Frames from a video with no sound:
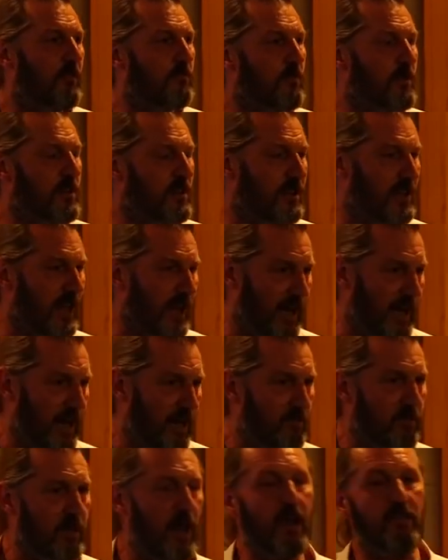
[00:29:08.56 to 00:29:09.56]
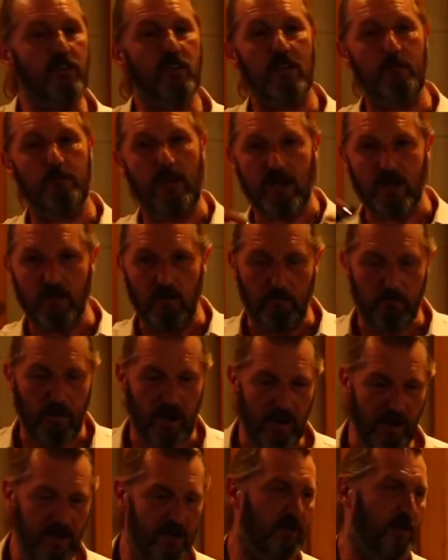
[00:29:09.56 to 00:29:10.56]
and resilience and special
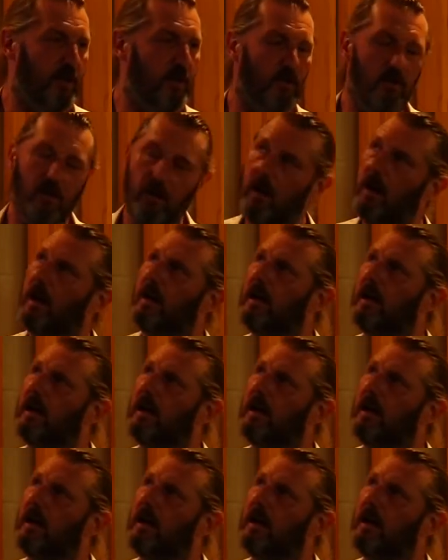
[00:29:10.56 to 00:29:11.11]
political,